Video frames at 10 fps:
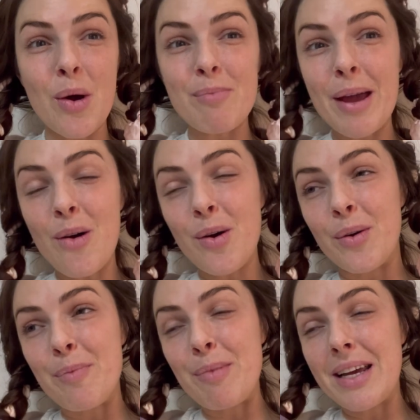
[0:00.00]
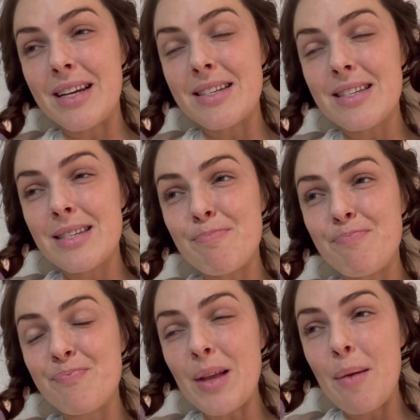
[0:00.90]
on my own because
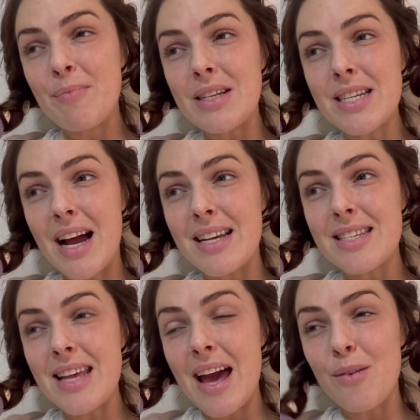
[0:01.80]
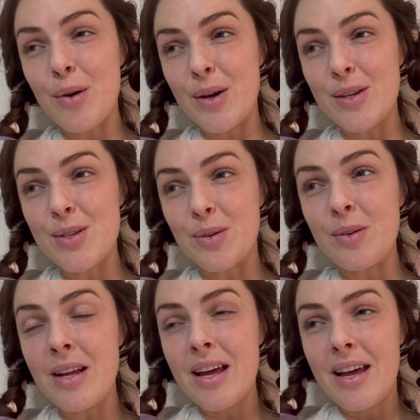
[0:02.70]
Ty's at
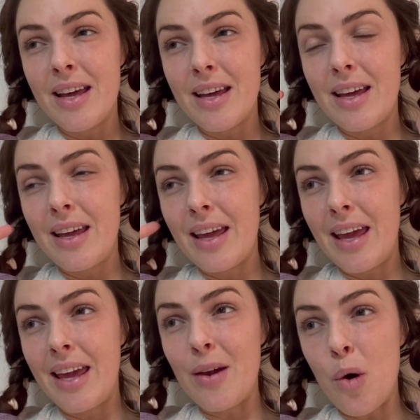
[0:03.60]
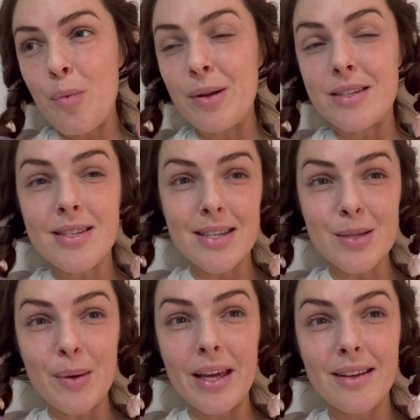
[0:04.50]
rehearsal. He opens
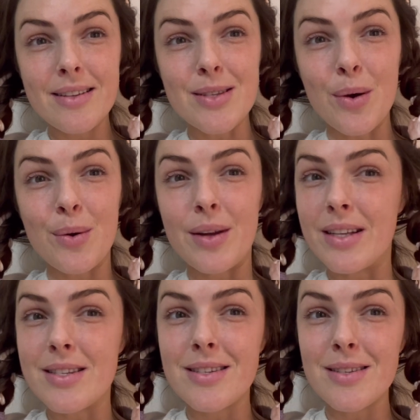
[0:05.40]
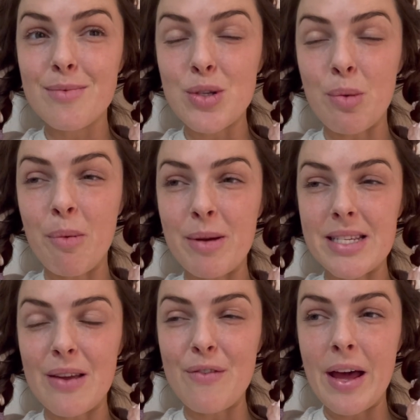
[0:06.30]
this week, so it's super
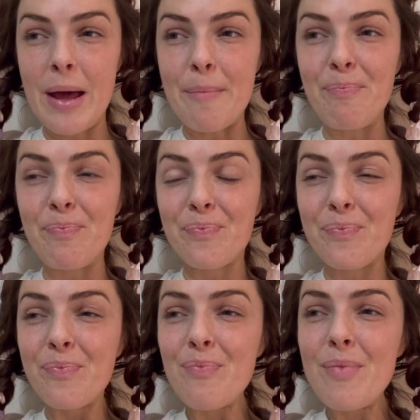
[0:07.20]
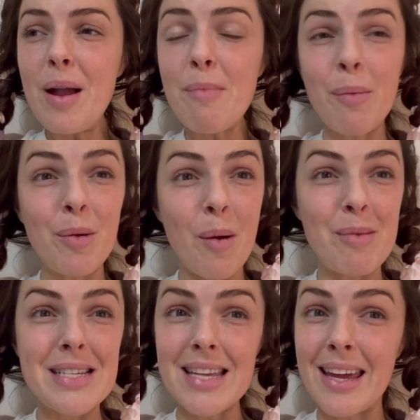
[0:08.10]
busy for him. Probably won't
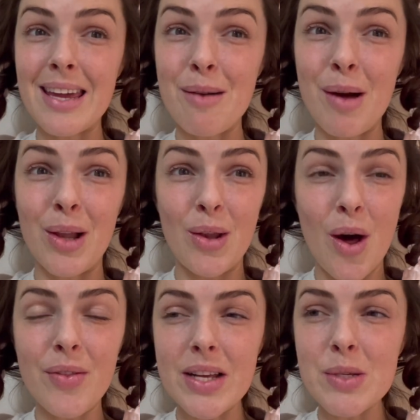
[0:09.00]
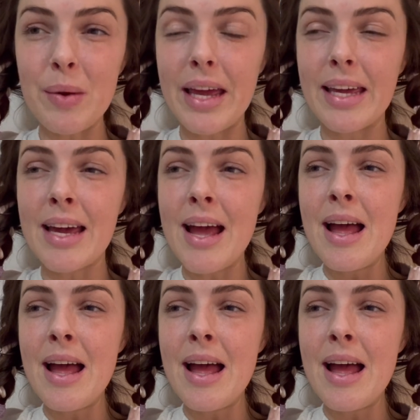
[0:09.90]
be seeing him a lot this week,